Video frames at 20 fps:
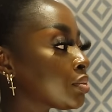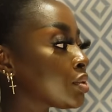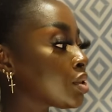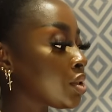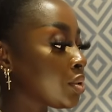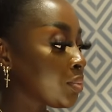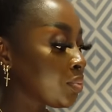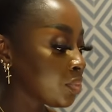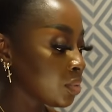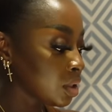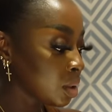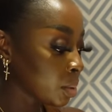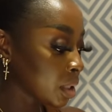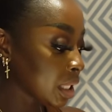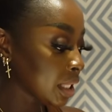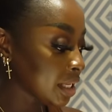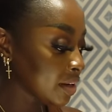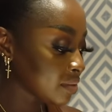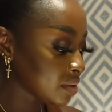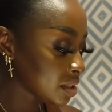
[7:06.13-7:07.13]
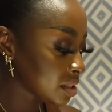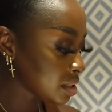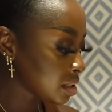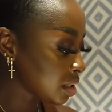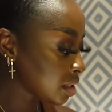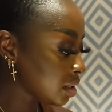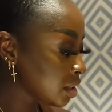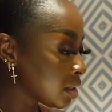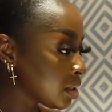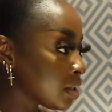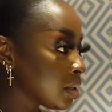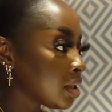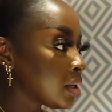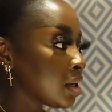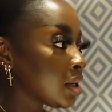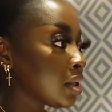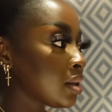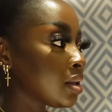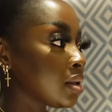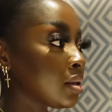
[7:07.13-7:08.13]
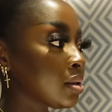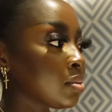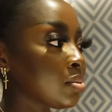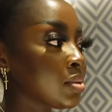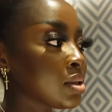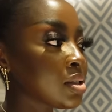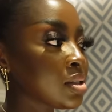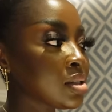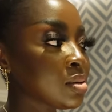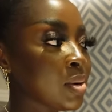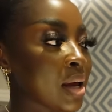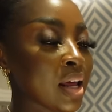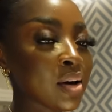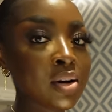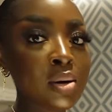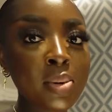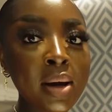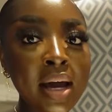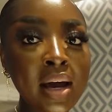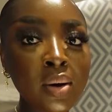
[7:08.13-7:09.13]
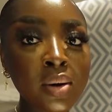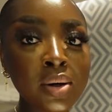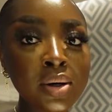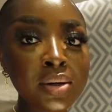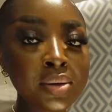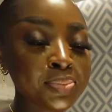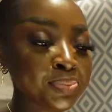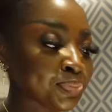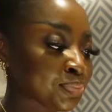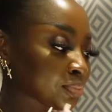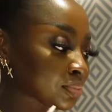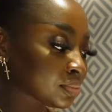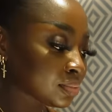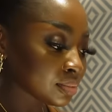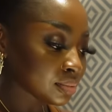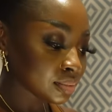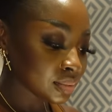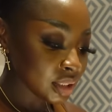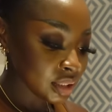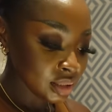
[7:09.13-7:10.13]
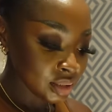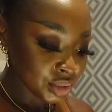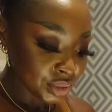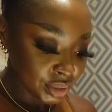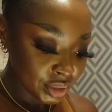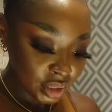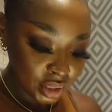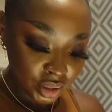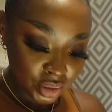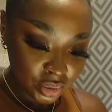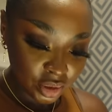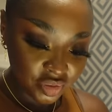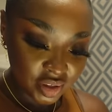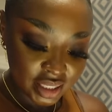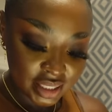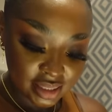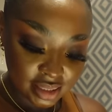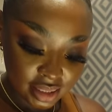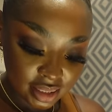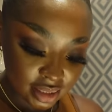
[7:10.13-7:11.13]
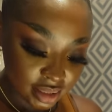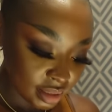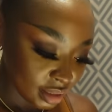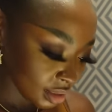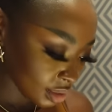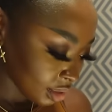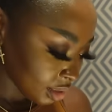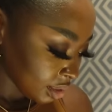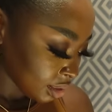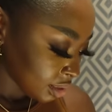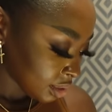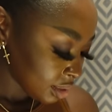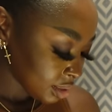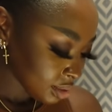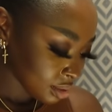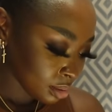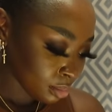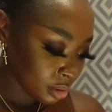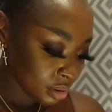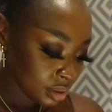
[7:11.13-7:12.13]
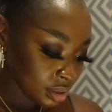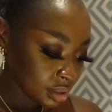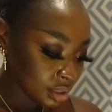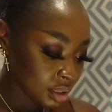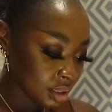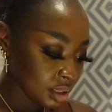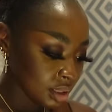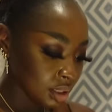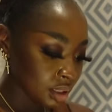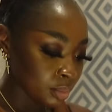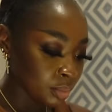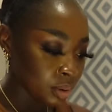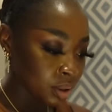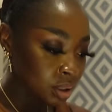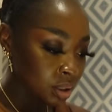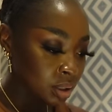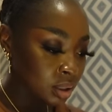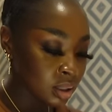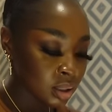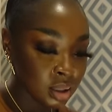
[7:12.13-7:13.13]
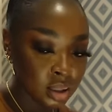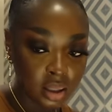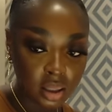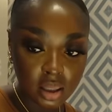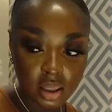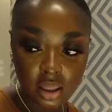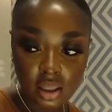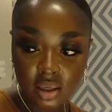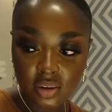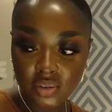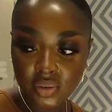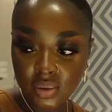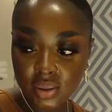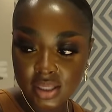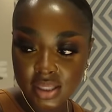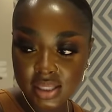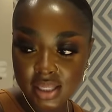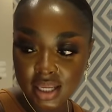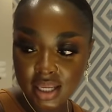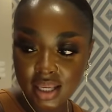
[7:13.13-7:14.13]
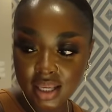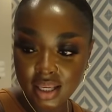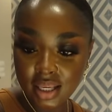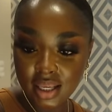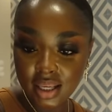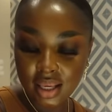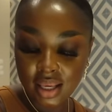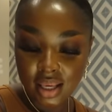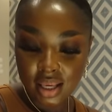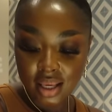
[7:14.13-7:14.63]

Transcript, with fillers: So I'm gonna leave this here, and then the, this is battery powered. Turn it on and off as needed. So I'm gonna put this camera here for a second.